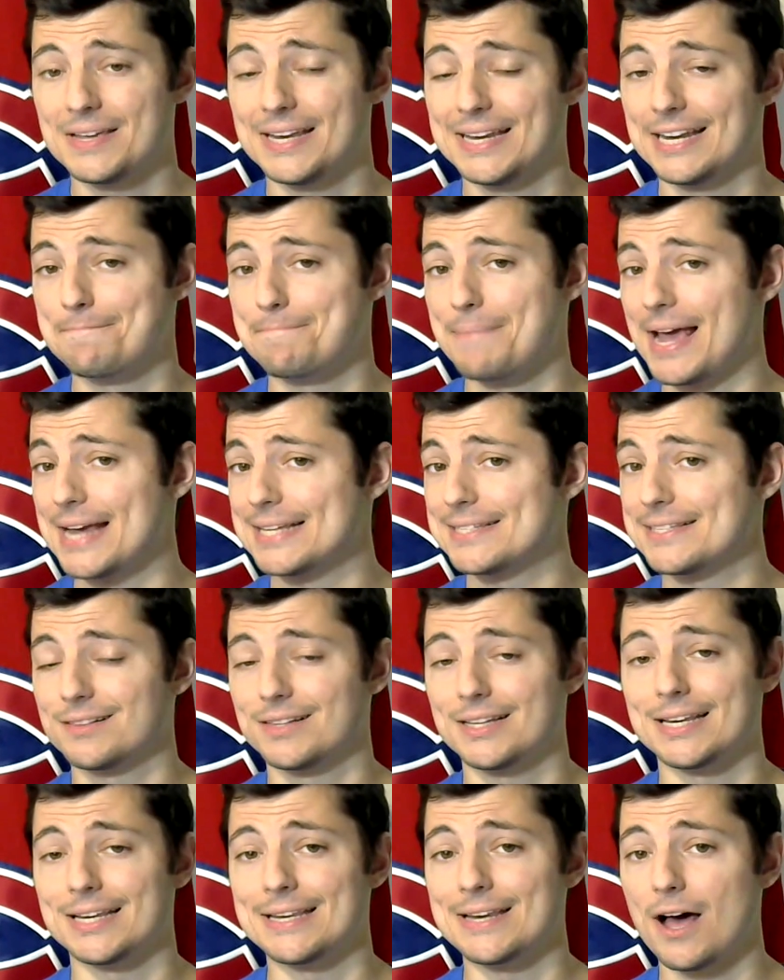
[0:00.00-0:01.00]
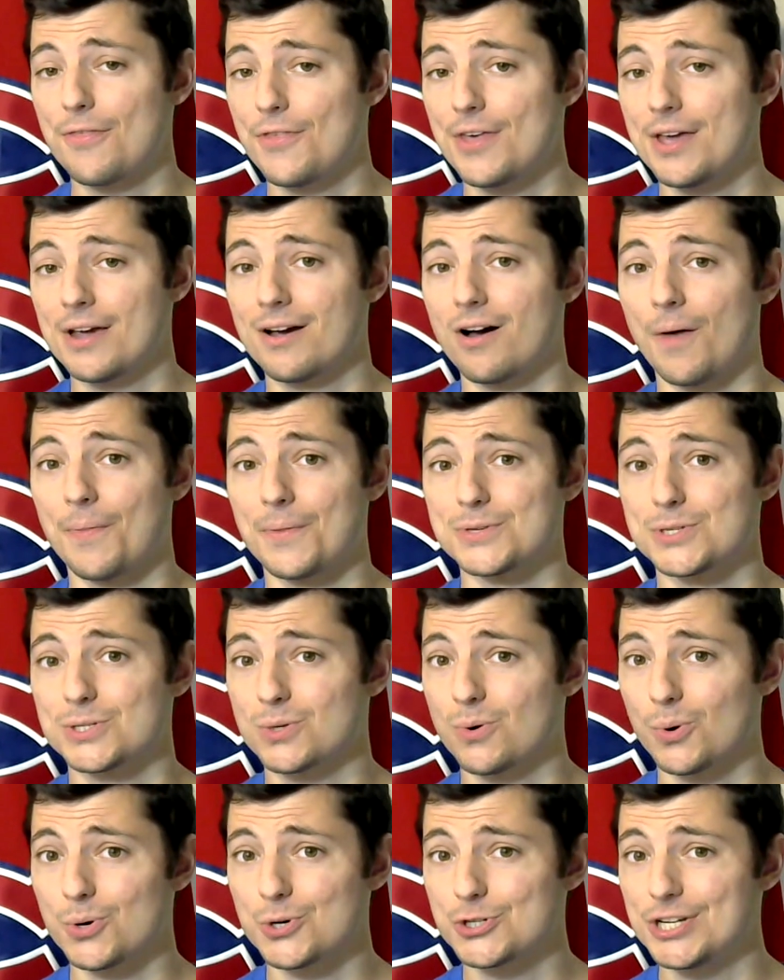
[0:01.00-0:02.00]
he did basically nothing on the
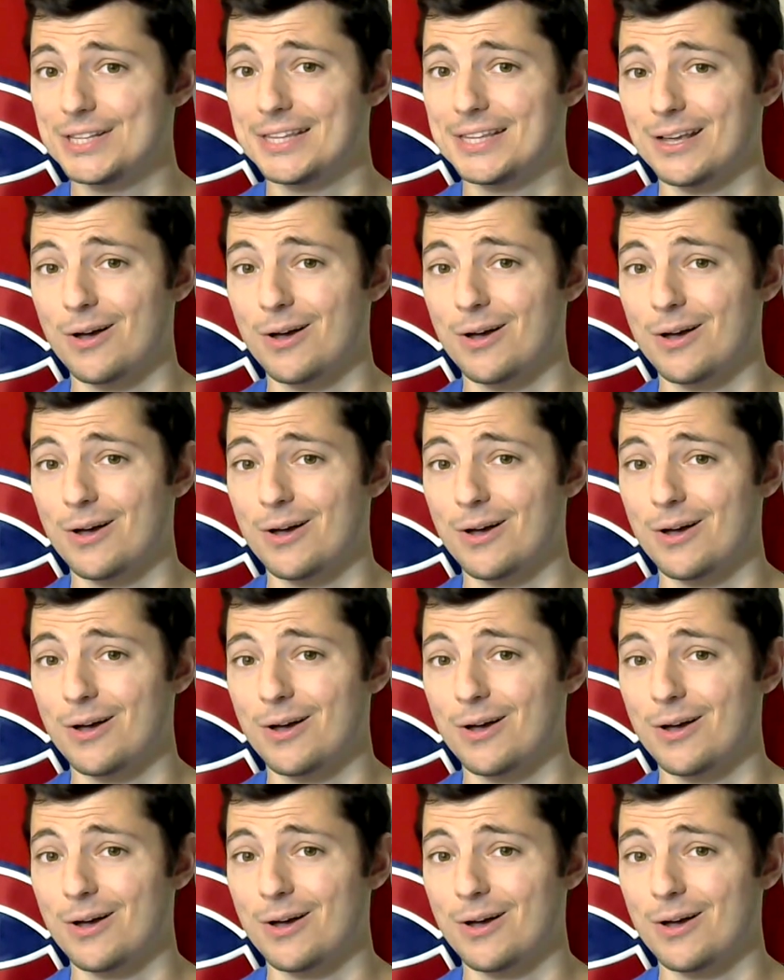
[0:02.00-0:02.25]
score sheet.